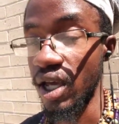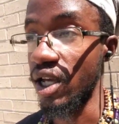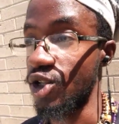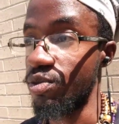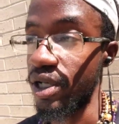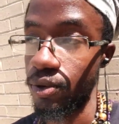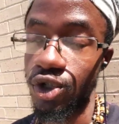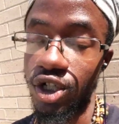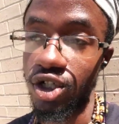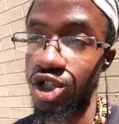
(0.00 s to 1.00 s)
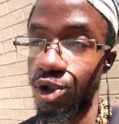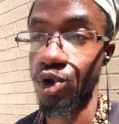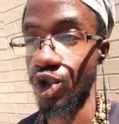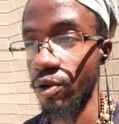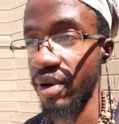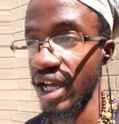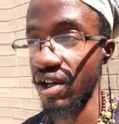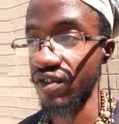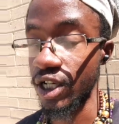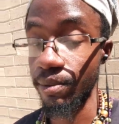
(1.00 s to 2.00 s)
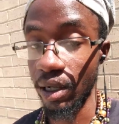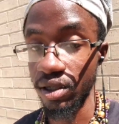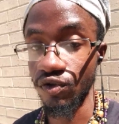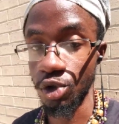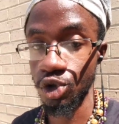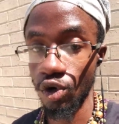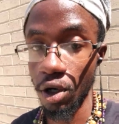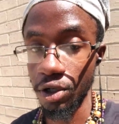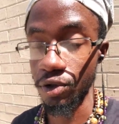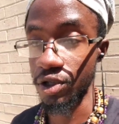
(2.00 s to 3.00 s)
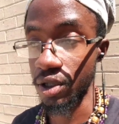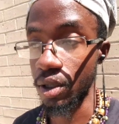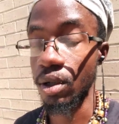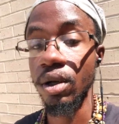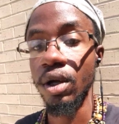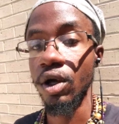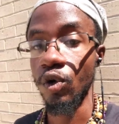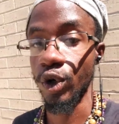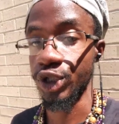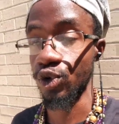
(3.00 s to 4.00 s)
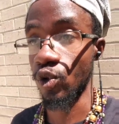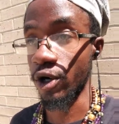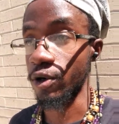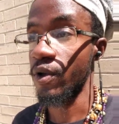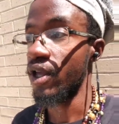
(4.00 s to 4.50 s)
And you'll be able to continue your path and come out even stronger than what you were.